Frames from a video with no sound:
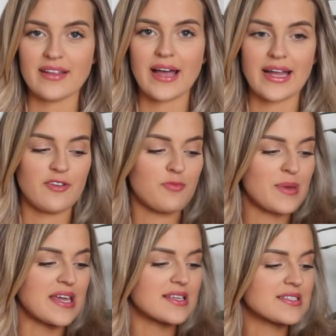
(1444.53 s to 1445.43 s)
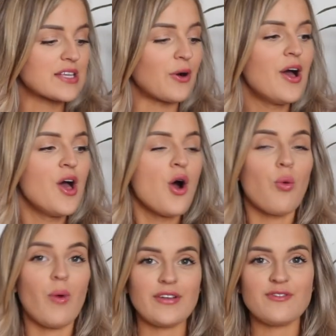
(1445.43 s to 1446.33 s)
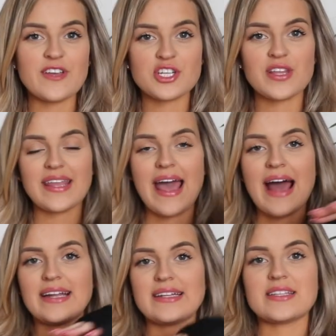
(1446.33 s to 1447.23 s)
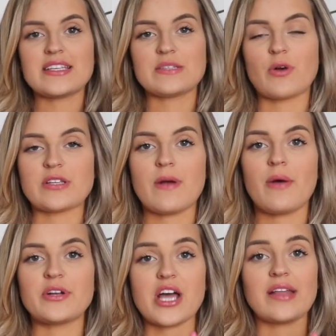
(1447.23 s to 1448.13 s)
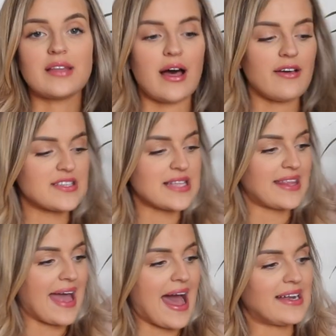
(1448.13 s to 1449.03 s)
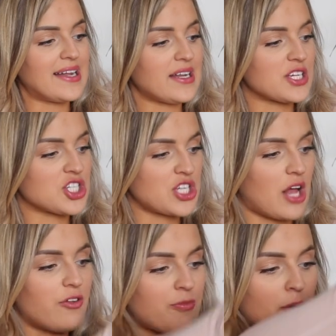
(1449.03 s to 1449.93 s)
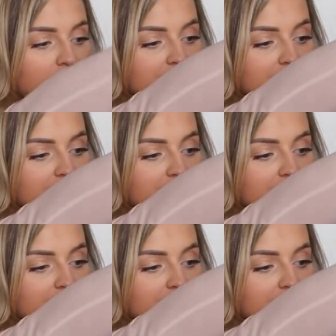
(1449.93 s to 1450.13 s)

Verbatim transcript: kind of piece. So one feature that they added into this sports bra, which I love, is that they added in a shelf bra.